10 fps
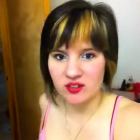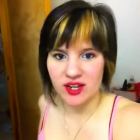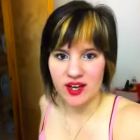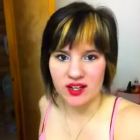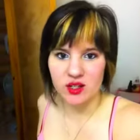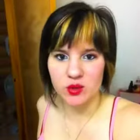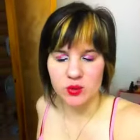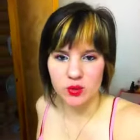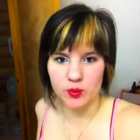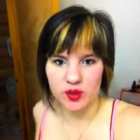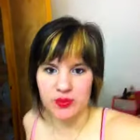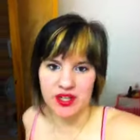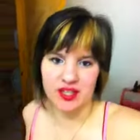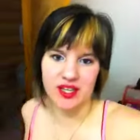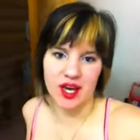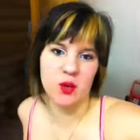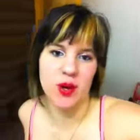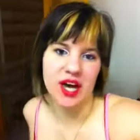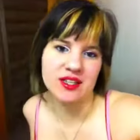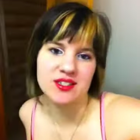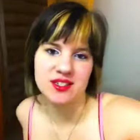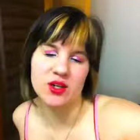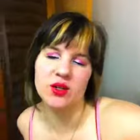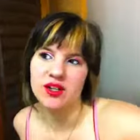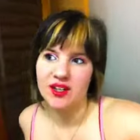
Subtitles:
of ran out of room on my iPad, so I'm